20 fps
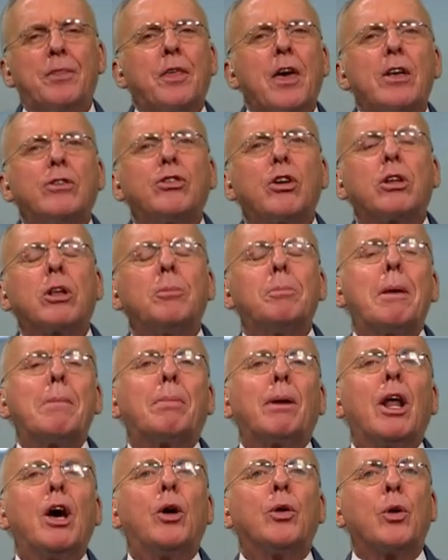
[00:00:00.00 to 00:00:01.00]
Things that could be
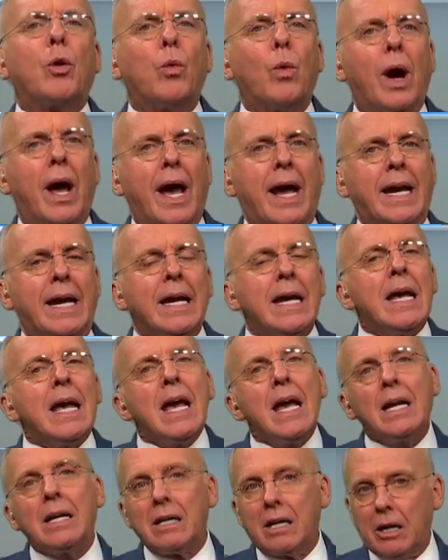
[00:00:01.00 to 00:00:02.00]
blown away
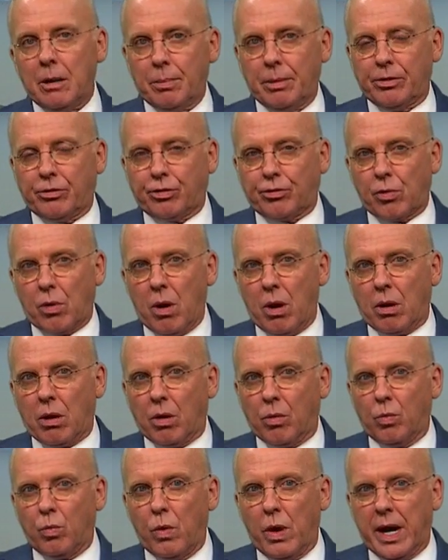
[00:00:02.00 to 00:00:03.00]
in a little bit
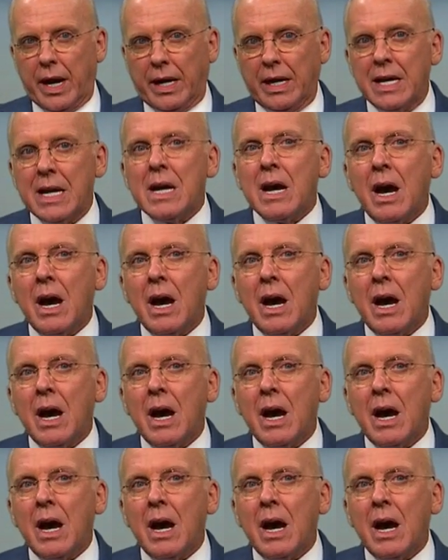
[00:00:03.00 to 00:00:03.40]
stronger wind.